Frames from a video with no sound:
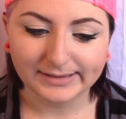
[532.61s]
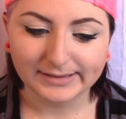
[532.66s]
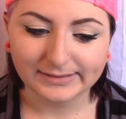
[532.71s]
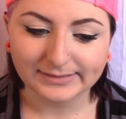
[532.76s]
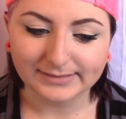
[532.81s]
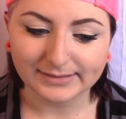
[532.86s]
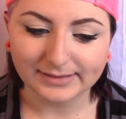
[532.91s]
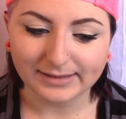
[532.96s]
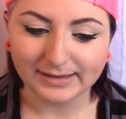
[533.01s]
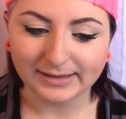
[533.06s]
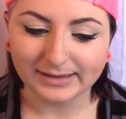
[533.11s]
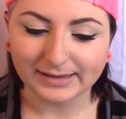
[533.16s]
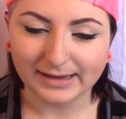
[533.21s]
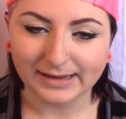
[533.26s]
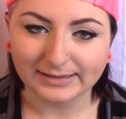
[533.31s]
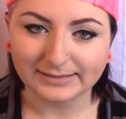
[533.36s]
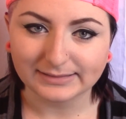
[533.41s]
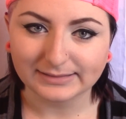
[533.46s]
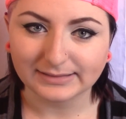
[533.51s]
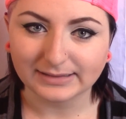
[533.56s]
So like an
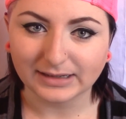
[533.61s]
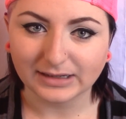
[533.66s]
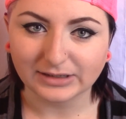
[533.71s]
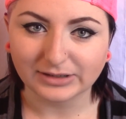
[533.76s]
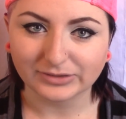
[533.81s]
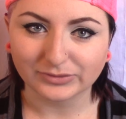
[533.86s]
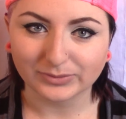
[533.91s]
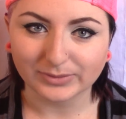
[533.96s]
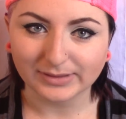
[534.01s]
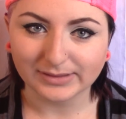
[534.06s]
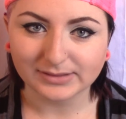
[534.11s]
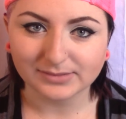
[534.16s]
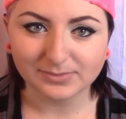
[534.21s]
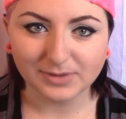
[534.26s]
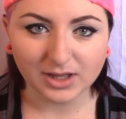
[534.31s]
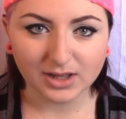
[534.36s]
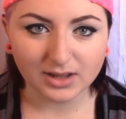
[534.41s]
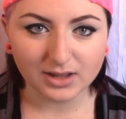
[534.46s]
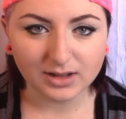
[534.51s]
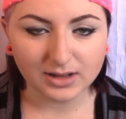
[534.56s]
18 gauge is really
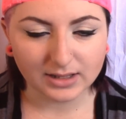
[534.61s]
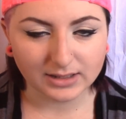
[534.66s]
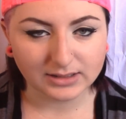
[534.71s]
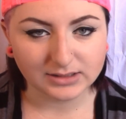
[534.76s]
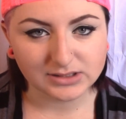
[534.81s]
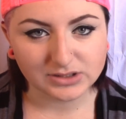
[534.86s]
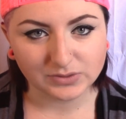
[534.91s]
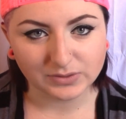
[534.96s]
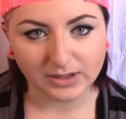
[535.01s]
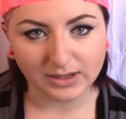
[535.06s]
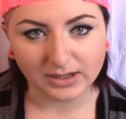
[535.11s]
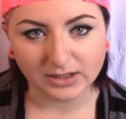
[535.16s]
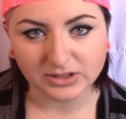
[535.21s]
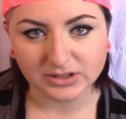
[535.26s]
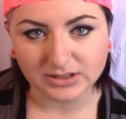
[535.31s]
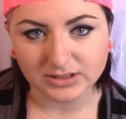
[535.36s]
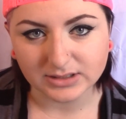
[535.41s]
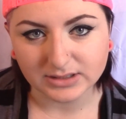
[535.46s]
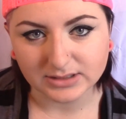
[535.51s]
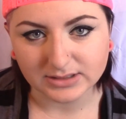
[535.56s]
small, and a 2 gauge
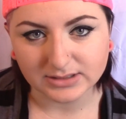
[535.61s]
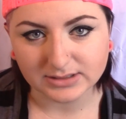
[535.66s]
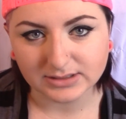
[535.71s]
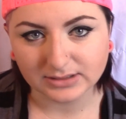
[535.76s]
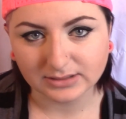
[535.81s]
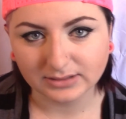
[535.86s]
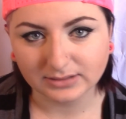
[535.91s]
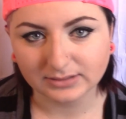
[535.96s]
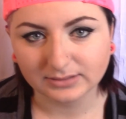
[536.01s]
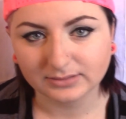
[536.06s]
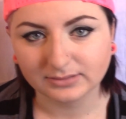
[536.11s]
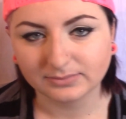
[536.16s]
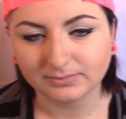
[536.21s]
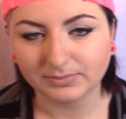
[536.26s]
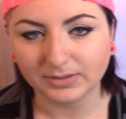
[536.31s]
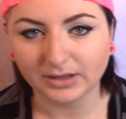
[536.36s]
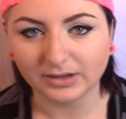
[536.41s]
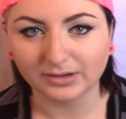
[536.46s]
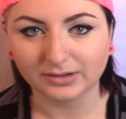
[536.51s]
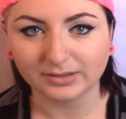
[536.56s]
is
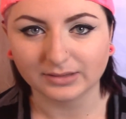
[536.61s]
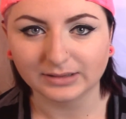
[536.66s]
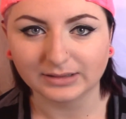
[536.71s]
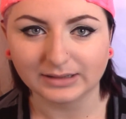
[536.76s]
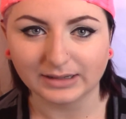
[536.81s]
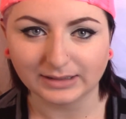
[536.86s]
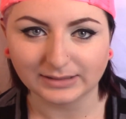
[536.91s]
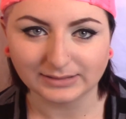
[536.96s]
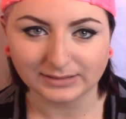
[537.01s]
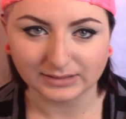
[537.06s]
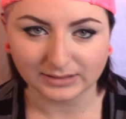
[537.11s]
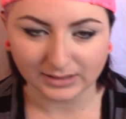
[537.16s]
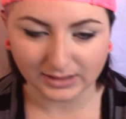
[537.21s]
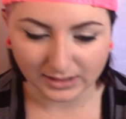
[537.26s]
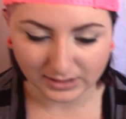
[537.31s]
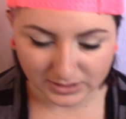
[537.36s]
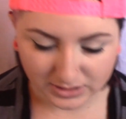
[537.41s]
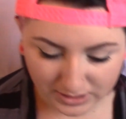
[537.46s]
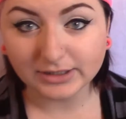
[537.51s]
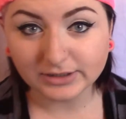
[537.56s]
bigger than an 18
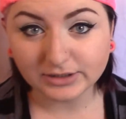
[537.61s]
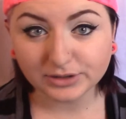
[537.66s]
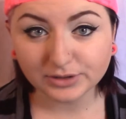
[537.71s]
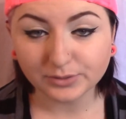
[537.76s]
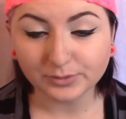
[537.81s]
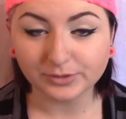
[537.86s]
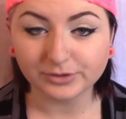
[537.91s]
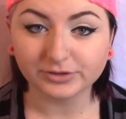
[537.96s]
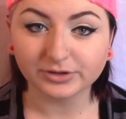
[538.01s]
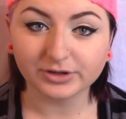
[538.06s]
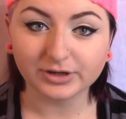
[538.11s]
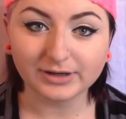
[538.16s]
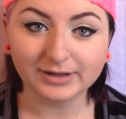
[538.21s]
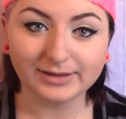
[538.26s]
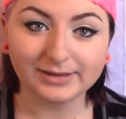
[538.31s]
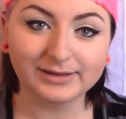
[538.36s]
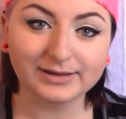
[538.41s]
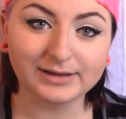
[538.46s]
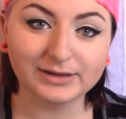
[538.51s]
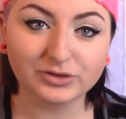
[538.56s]
gauge. What you do is you're gonna
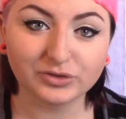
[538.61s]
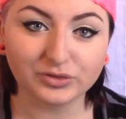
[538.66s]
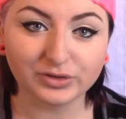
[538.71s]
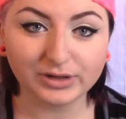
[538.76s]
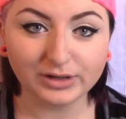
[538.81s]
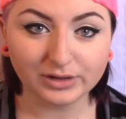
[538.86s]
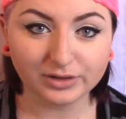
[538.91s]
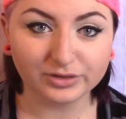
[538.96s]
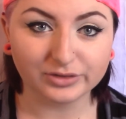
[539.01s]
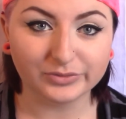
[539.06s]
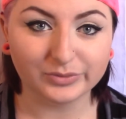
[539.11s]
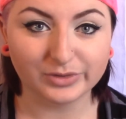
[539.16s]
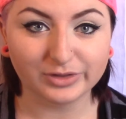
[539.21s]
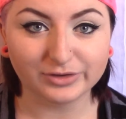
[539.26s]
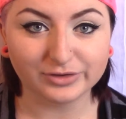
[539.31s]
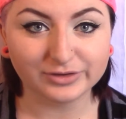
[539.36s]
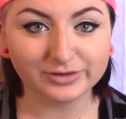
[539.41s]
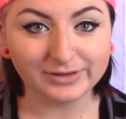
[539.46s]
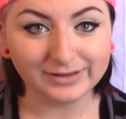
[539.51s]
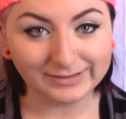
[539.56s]
clean your ears with
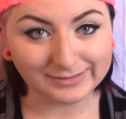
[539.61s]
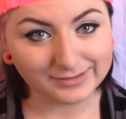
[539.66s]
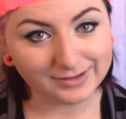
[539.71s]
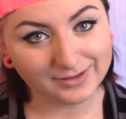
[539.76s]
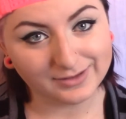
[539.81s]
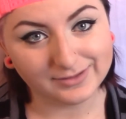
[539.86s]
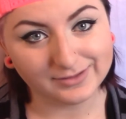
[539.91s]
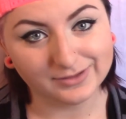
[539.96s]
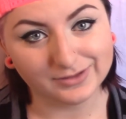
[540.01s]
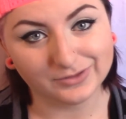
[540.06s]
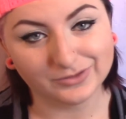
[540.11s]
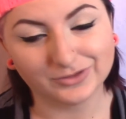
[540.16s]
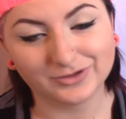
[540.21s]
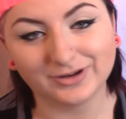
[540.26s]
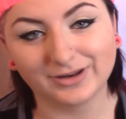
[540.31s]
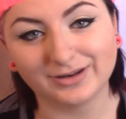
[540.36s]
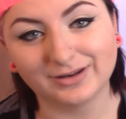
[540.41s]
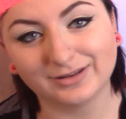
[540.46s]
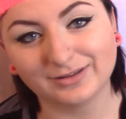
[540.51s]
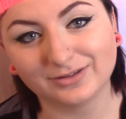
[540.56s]
your sea salt
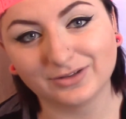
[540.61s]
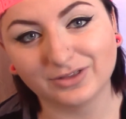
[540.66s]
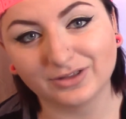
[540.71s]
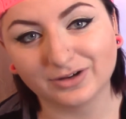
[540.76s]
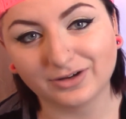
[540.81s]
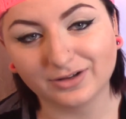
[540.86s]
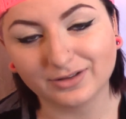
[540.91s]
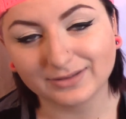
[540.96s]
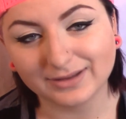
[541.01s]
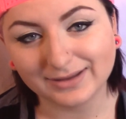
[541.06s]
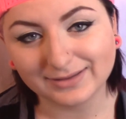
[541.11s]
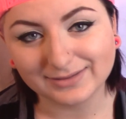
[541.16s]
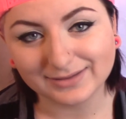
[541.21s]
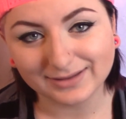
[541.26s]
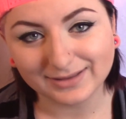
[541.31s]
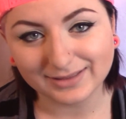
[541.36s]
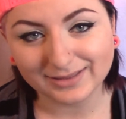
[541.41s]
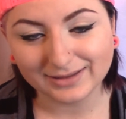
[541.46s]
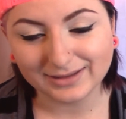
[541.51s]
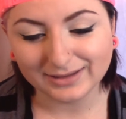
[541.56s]
solution so they're all nice and
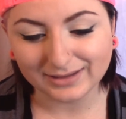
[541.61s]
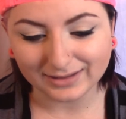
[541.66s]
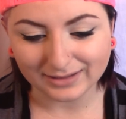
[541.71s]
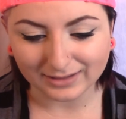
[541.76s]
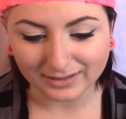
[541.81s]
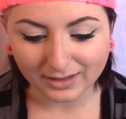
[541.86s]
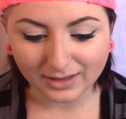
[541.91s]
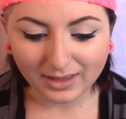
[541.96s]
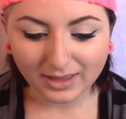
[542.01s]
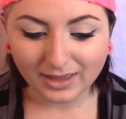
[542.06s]
clean.